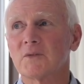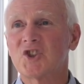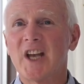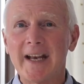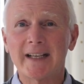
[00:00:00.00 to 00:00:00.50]

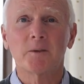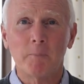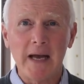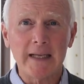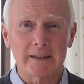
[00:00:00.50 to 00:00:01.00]
checkered
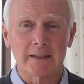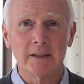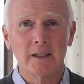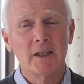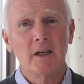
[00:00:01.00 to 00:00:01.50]

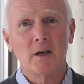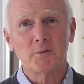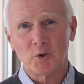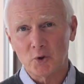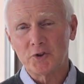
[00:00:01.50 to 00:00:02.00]
pattern
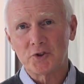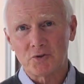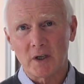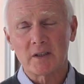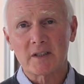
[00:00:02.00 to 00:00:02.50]
of all the
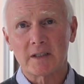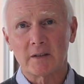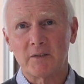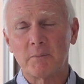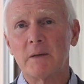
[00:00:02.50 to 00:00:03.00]
drugs
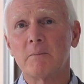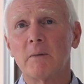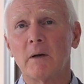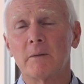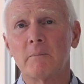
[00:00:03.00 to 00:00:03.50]
that have been
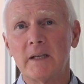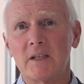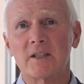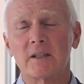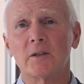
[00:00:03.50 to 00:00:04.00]

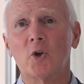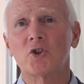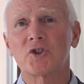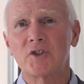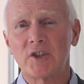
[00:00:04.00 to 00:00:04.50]
administered
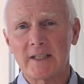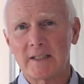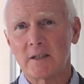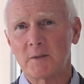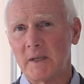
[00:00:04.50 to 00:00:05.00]
or
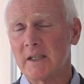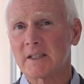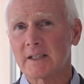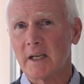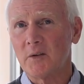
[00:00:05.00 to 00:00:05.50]
suggested as being
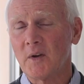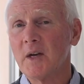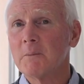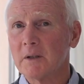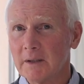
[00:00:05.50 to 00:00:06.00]
safe,
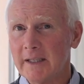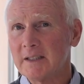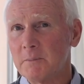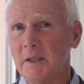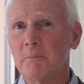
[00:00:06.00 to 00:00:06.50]
but
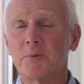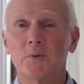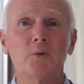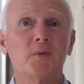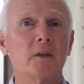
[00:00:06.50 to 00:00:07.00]
later being
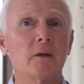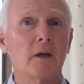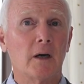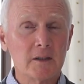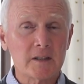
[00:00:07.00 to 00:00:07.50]
proven
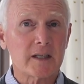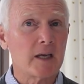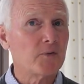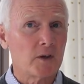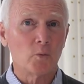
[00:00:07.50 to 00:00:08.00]

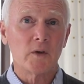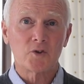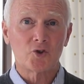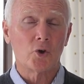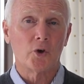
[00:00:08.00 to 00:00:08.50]
unsafe and
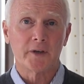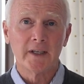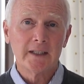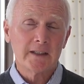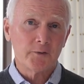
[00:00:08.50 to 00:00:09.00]
withdrawn.
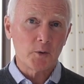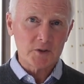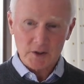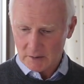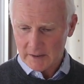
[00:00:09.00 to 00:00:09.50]
And if you
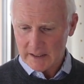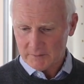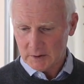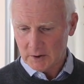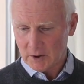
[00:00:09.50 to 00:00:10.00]
want to go and
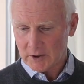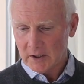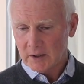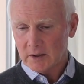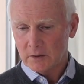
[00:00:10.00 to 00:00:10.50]
have a look,
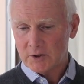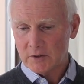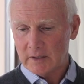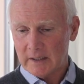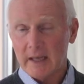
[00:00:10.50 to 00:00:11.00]
go
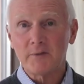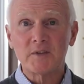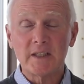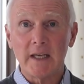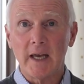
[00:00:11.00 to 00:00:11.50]
to the
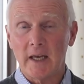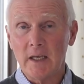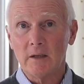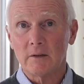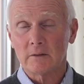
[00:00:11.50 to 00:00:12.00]

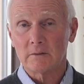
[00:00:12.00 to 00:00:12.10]
FDA